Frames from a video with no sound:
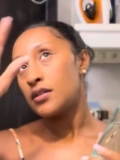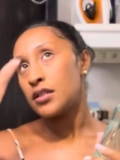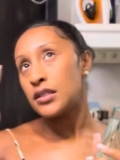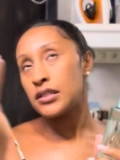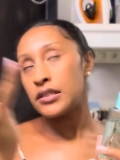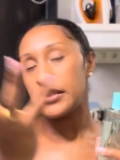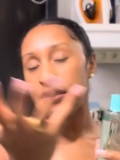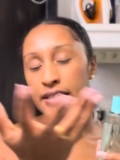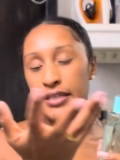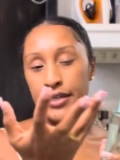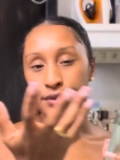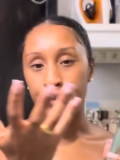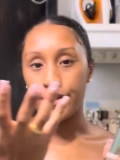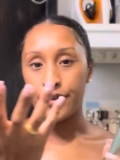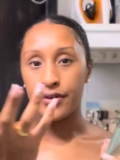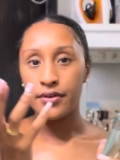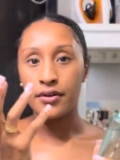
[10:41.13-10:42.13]

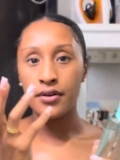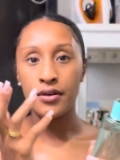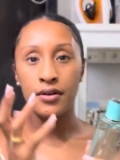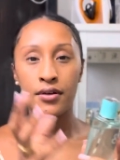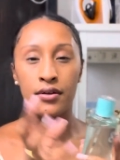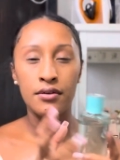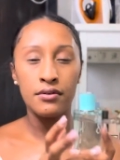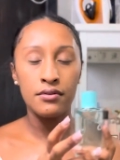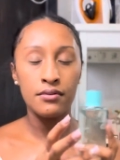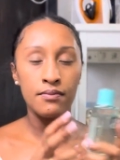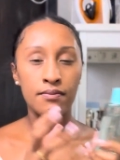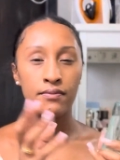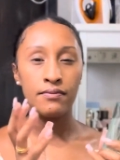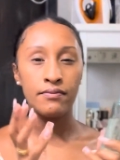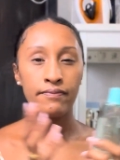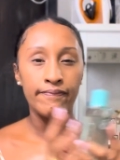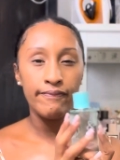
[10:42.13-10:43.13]
Cedar,
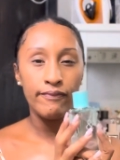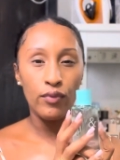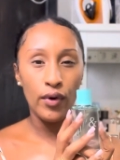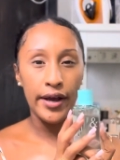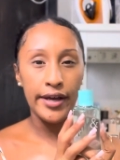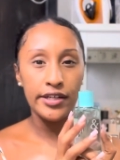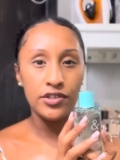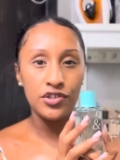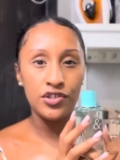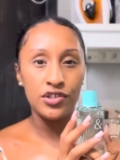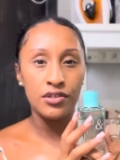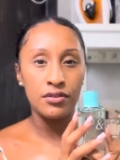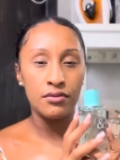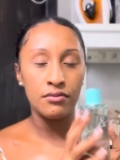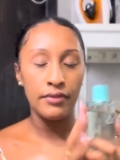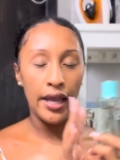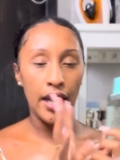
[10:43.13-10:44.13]
fresh,
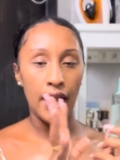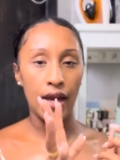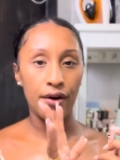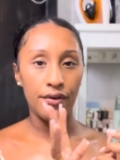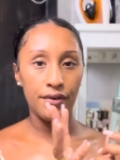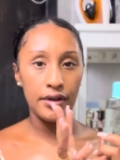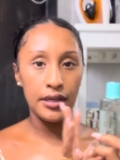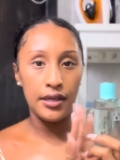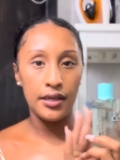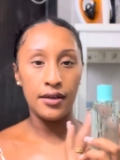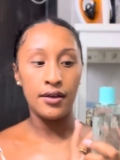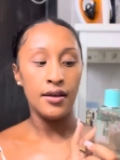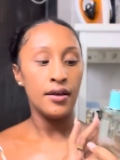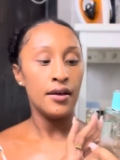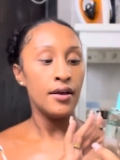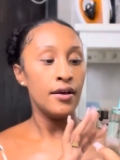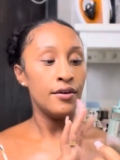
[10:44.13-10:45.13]
airy,
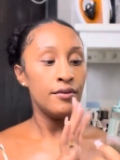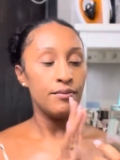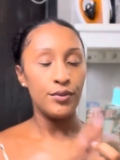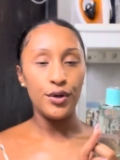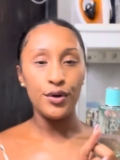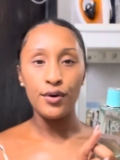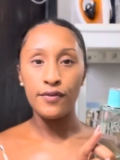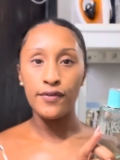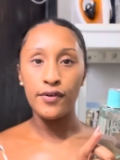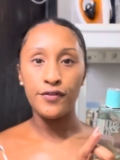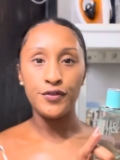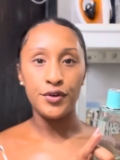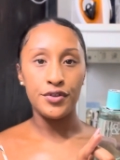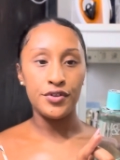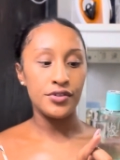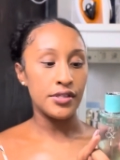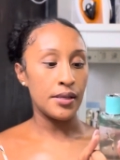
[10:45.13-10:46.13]
beautiful for
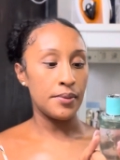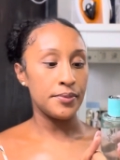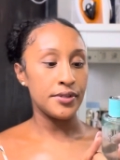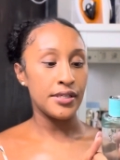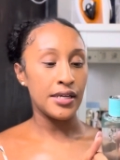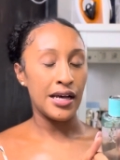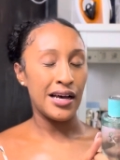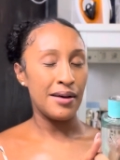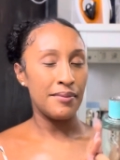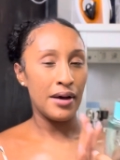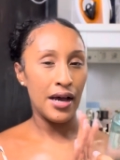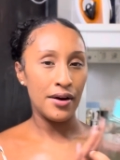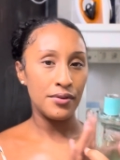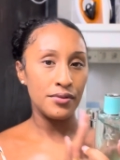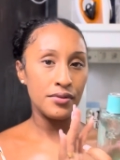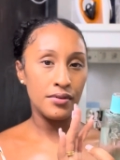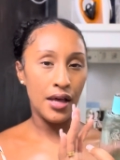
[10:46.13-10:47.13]
the summertime. I
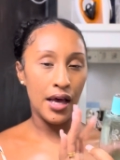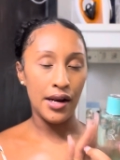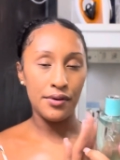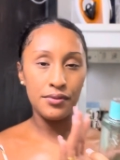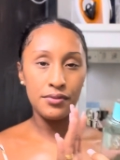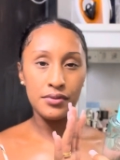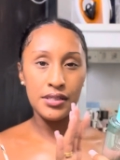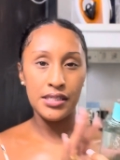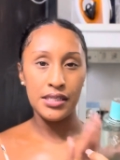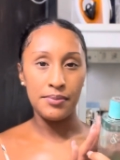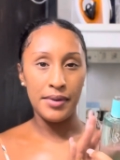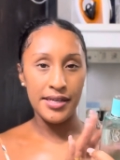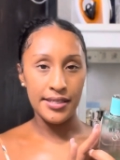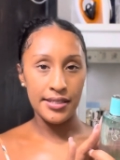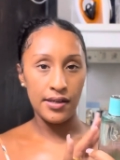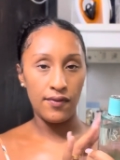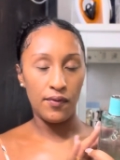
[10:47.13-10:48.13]
don't I don't see
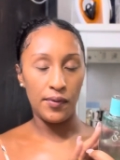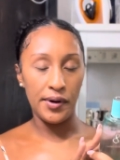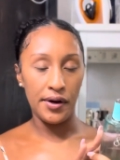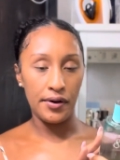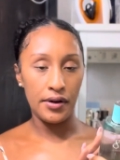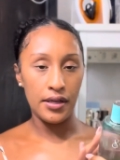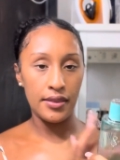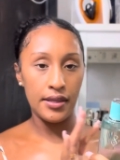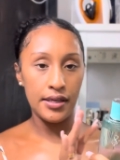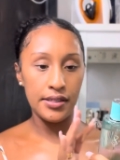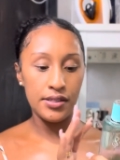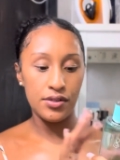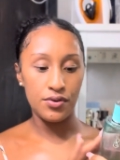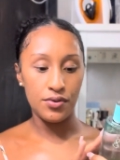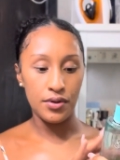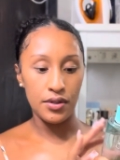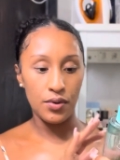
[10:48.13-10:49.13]
myself wearing this
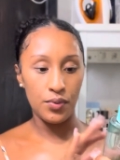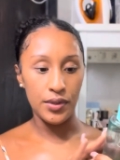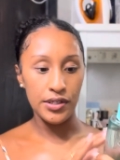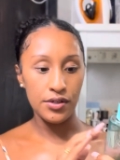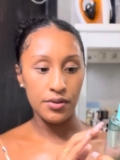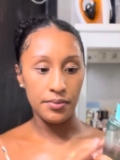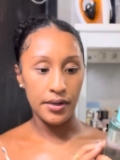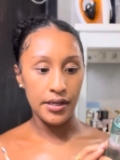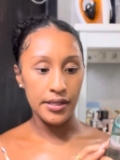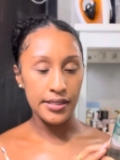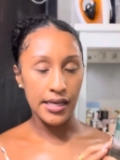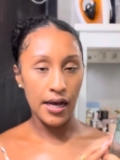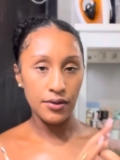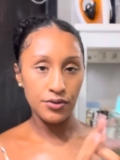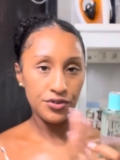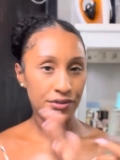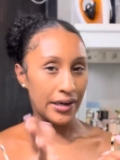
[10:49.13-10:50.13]
during the winter months.
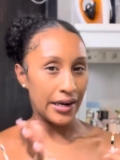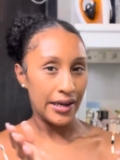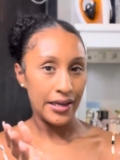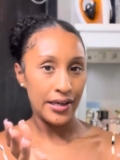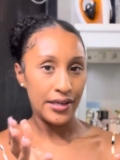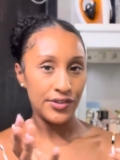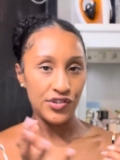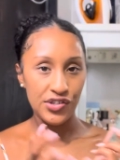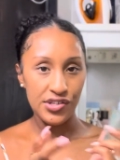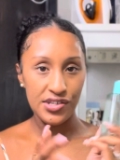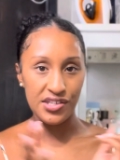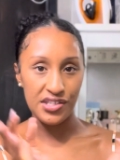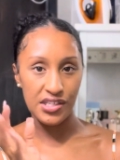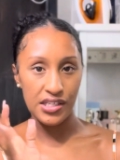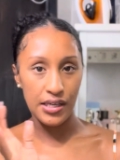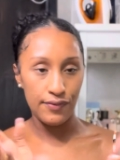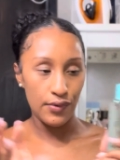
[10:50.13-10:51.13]
I'll try it just to
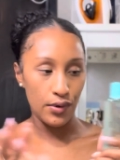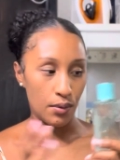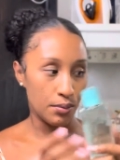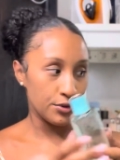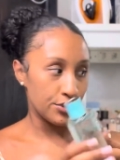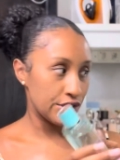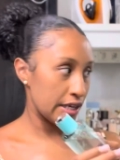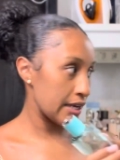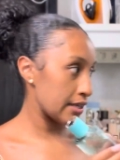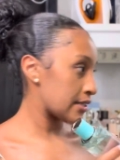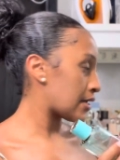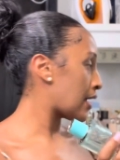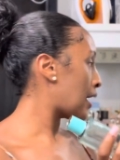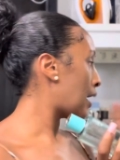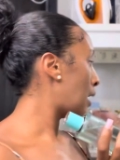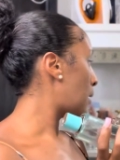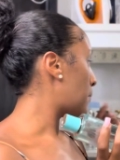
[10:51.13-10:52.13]
see if it'll project.
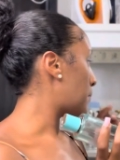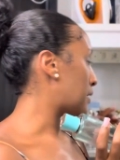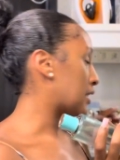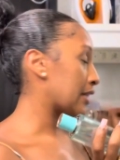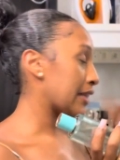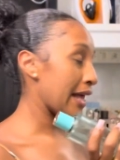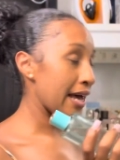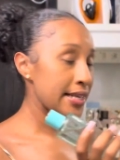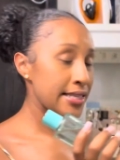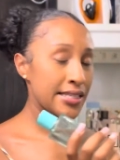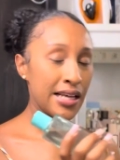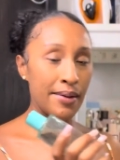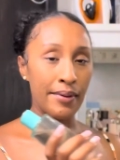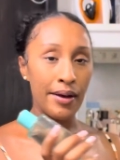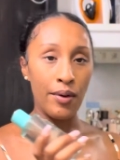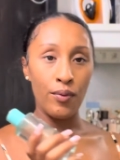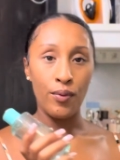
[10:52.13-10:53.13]
But the last time
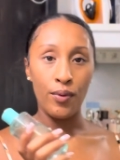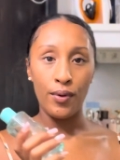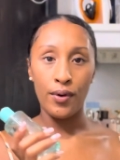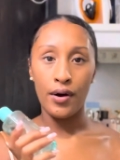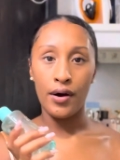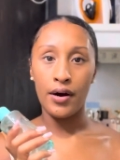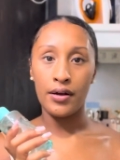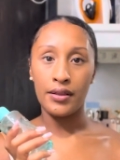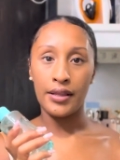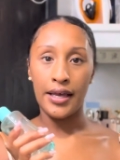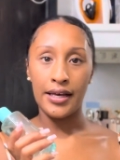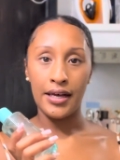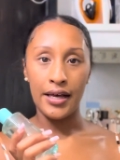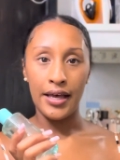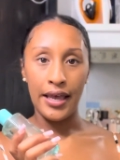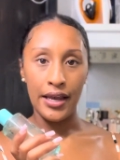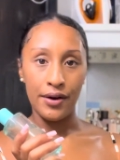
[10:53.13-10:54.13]
I wore like
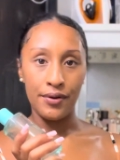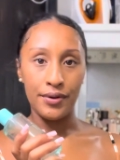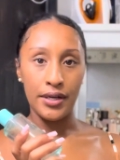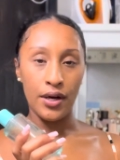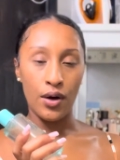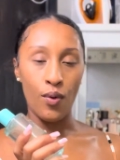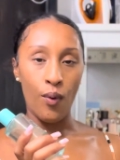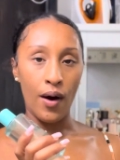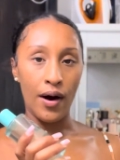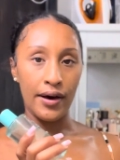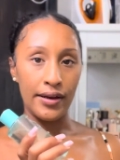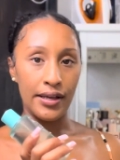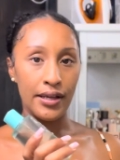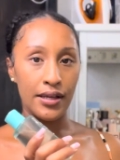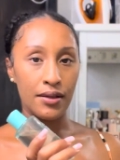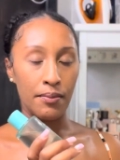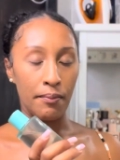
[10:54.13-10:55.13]
an airy
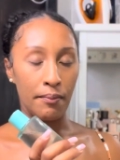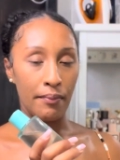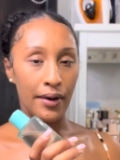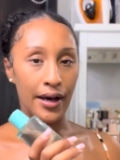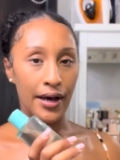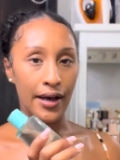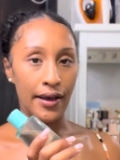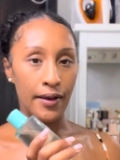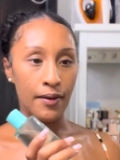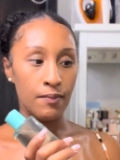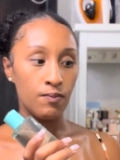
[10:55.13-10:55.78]
aquatic, my